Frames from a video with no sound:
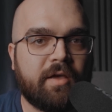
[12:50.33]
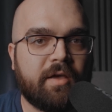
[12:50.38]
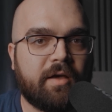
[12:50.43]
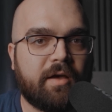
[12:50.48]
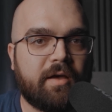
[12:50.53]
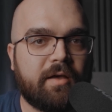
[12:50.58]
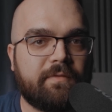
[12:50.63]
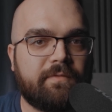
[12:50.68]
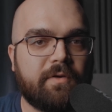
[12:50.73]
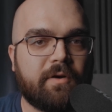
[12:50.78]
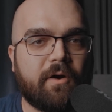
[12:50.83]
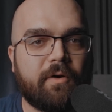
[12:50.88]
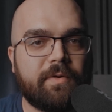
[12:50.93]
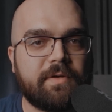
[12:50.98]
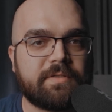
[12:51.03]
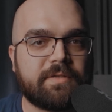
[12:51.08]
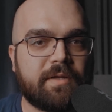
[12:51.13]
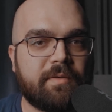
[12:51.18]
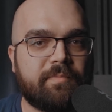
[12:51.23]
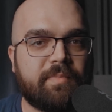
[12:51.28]
if you're
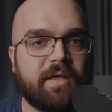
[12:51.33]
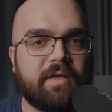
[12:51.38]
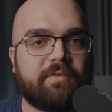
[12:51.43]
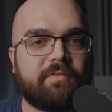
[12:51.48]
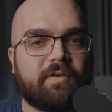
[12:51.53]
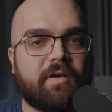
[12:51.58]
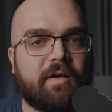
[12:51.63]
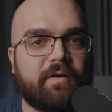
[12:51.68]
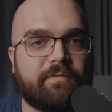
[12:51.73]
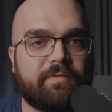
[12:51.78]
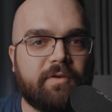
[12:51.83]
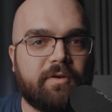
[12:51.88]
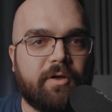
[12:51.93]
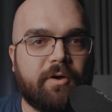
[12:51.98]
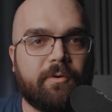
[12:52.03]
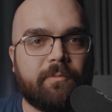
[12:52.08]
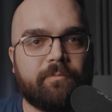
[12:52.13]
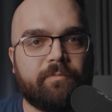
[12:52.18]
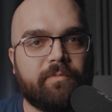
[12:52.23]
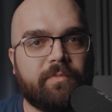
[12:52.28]
always going to base off,
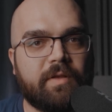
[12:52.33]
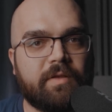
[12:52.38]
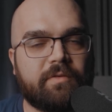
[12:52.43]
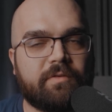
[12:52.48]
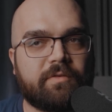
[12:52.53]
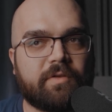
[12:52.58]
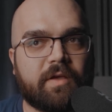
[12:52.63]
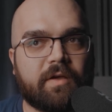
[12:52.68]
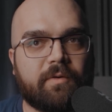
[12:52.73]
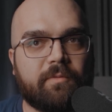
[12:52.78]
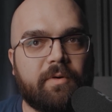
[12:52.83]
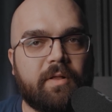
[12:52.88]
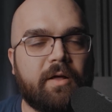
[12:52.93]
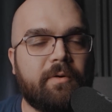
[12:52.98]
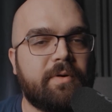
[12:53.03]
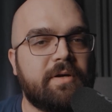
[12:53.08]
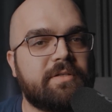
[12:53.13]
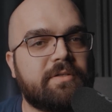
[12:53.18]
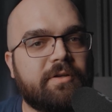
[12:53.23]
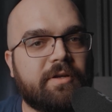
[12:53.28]
it's like, well, I
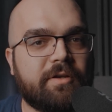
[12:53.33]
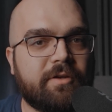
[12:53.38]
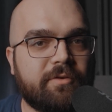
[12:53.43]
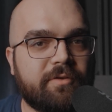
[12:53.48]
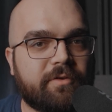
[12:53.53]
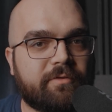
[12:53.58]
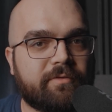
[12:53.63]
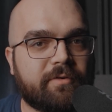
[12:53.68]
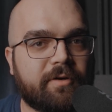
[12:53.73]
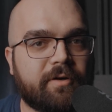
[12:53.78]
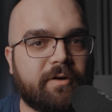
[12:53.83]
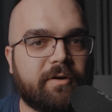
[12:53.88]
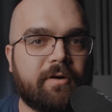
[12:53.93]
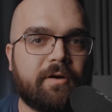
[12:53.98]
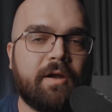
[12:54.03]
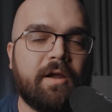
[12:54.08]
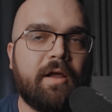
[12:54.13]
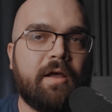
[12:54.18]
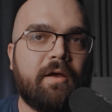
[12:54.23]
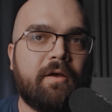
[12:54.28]
was going to do this for
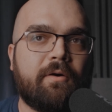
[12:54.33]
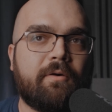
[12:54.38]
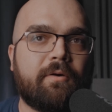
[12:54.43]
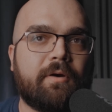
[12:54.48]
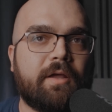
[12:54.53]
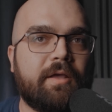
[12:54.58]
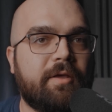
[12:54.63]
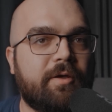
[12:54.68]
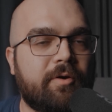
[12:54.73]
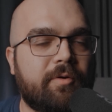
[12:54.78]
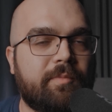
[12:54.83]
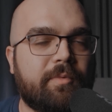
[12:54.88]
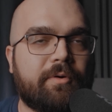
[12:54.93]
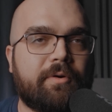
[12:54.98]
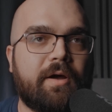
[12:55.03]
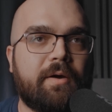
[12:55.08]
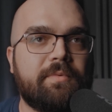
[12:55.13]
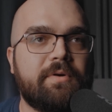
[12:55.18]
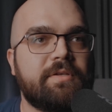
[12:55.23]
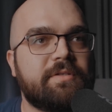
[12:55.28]
her or him,
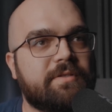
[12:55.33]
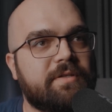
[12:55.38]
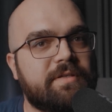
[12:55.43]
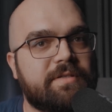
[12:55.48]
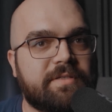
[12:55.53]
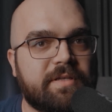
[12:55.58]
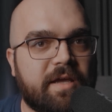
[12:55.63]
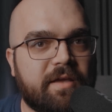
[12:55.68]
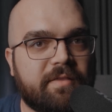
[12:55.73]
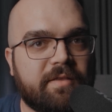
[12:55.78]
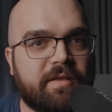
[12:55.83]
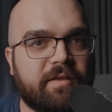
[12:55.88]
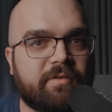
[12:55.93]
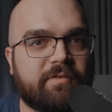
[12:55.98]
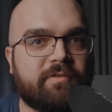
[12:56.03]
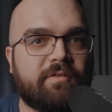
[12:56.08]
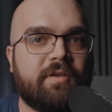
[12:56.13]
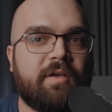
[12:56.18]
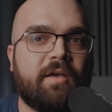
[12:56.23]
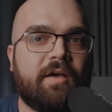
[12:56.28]
or I was going to say
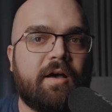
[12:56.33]
this,